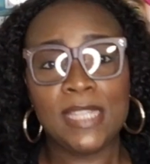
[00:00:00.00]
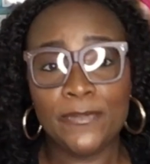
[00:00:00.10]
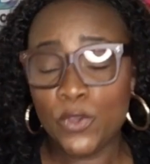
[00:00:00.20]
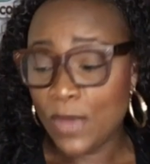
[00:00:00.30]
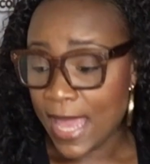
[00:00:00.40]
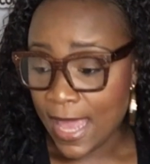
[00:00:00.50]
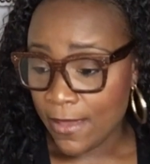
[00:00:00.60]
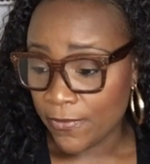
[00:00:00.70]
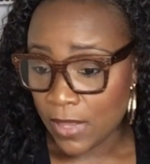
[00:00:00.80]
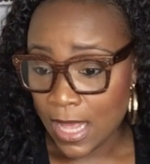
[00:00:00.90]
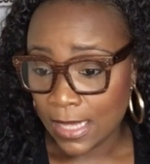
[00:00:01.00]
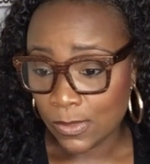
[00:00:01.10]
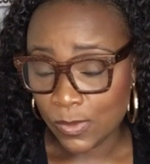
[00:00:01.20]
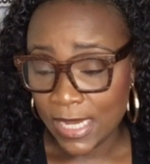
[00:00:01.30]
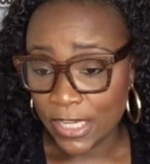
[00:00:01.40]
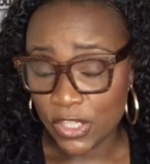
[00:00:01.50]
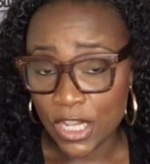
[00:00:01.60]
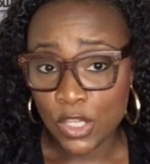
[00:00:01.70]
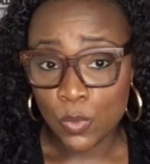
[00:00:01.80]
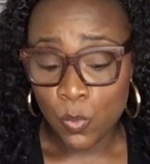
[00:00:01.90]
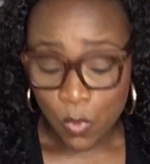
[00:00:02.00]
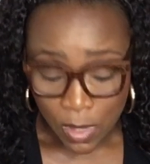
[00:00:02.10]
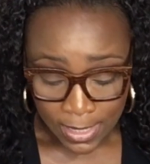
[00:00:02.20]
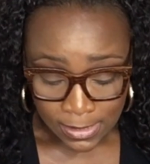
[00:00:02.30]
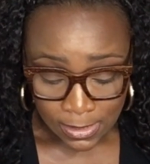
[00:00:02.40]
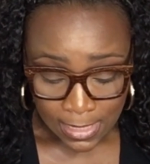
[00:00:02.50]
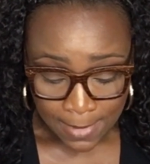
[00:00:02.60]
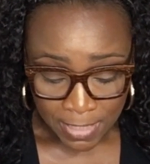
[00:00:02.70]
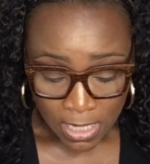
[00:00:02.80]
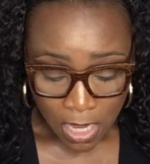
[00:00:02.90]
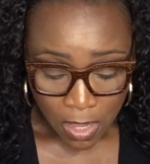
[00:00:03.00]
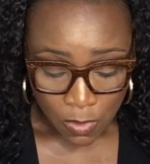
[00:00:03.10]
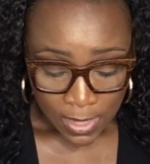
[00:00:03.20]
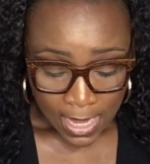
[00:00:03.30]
If you have consultation that you want, let me know.